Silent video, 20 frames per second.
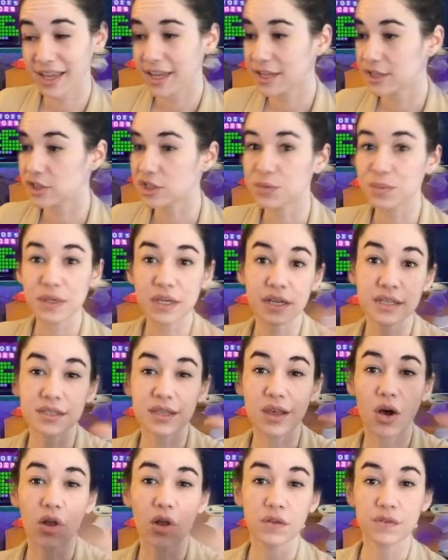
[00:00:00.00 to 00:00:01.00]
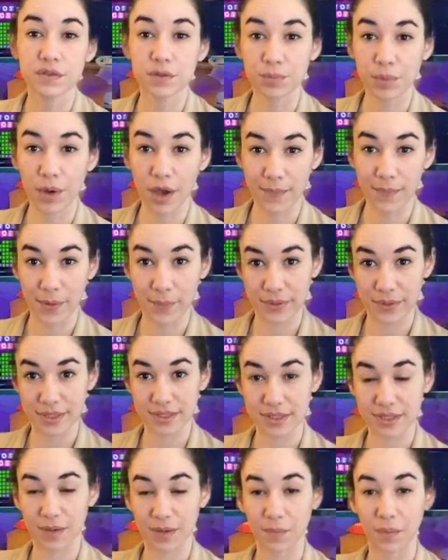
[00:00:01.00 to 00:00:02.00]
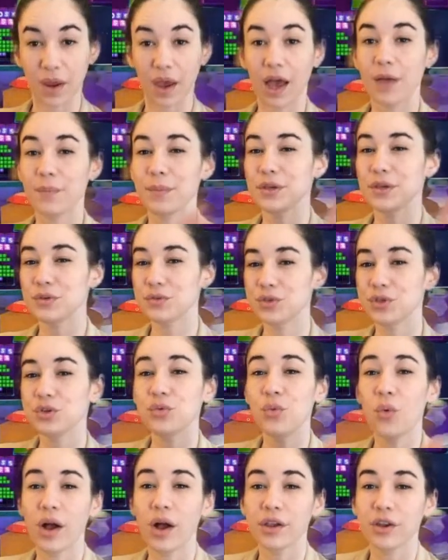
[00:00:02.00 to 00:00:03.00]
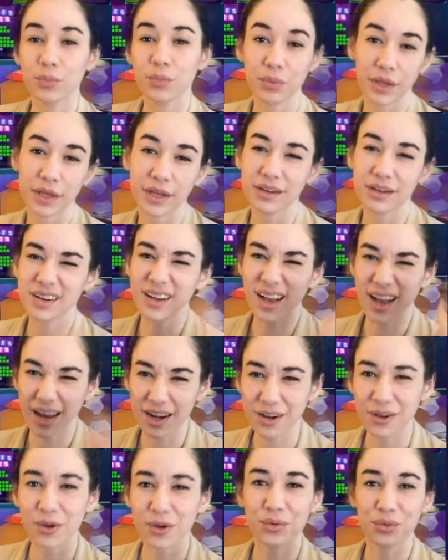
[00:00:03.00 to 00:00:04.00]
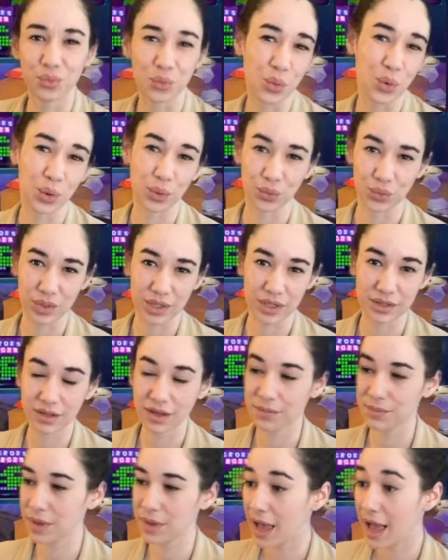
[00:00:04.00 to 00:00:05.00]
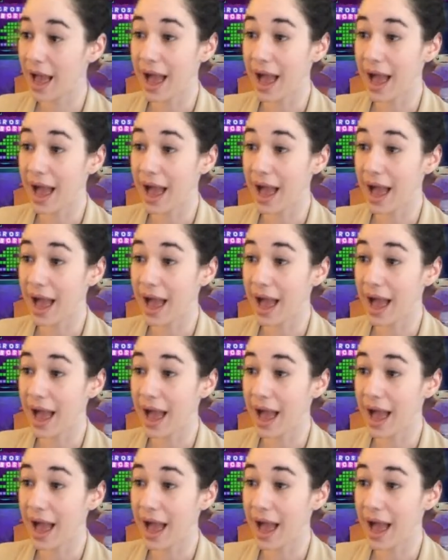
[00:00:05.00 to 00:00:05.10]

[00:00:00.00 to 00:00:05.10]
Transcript: just because all of them pop up at the same time, and you do want your player to kind of go through and read them.